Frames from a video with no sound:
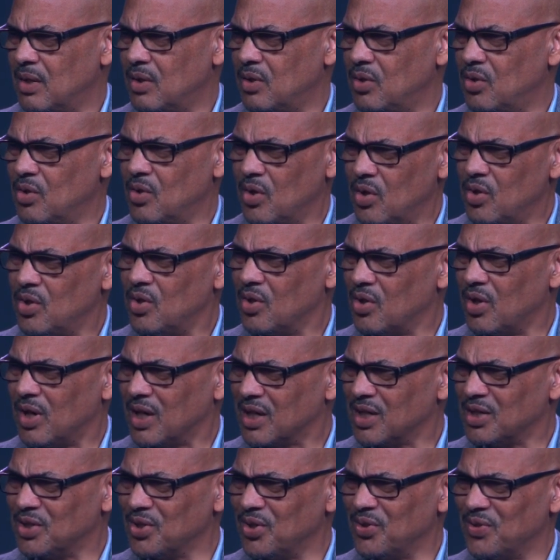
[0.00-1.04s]
You know who you're
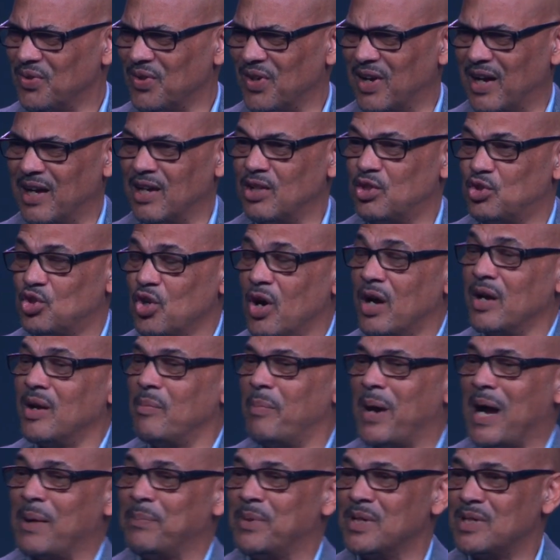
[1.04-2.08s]
talking to? And John the
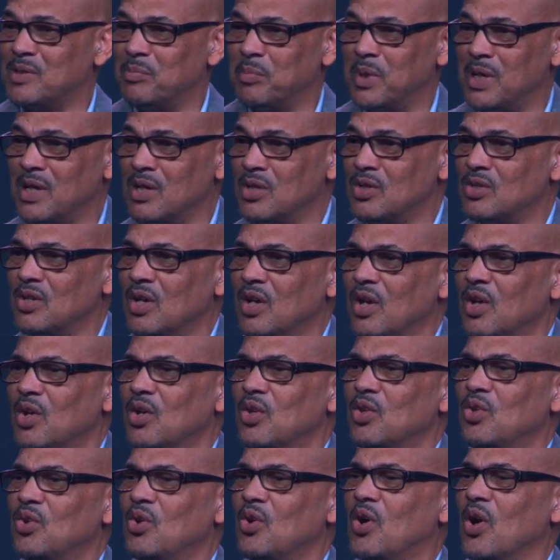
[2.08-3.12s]
Baptist means
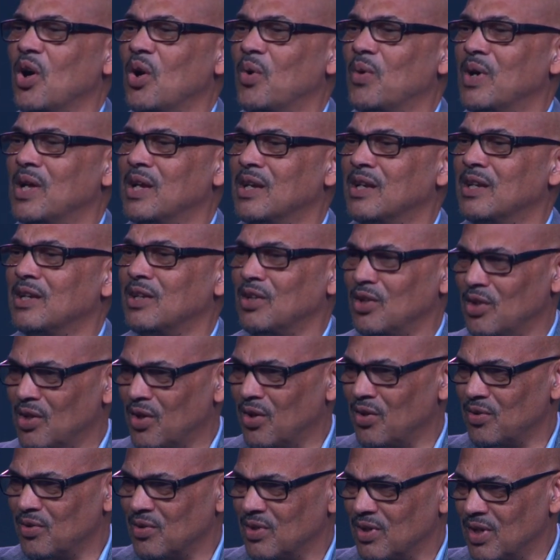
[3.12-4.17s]
you go and, you
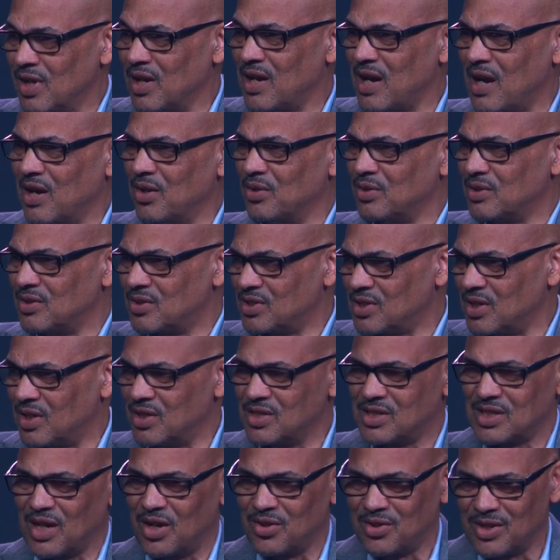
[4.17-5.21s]
know, look out,
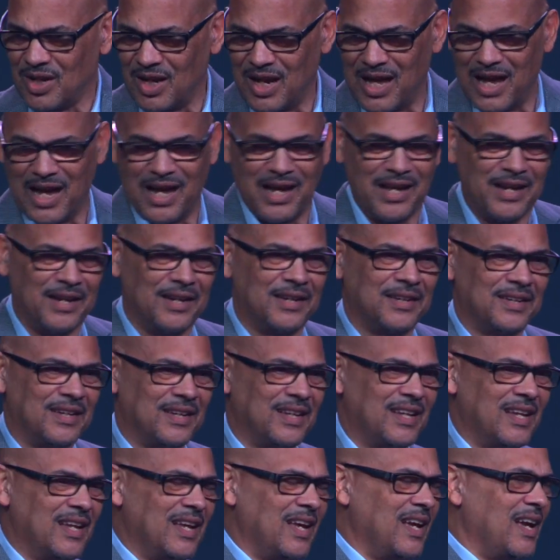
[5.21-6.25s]
search out the land.
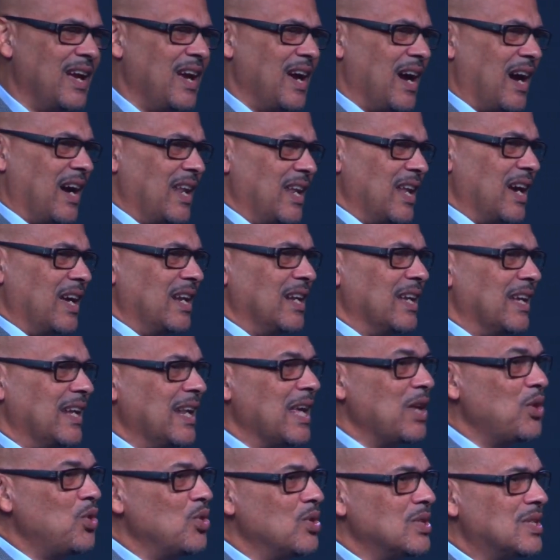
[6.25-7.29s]
And
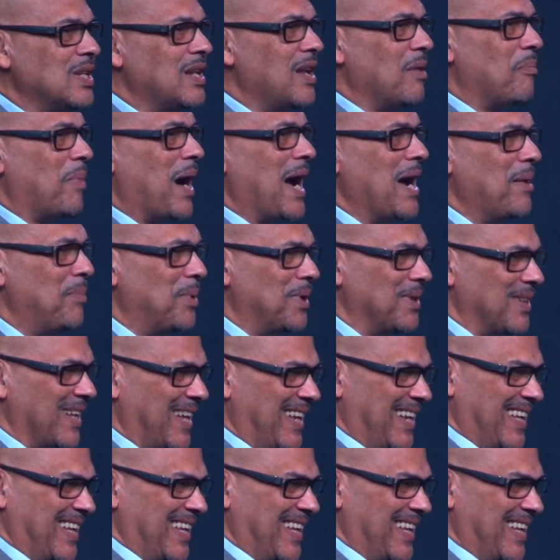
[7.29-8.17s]
they're using the Bible.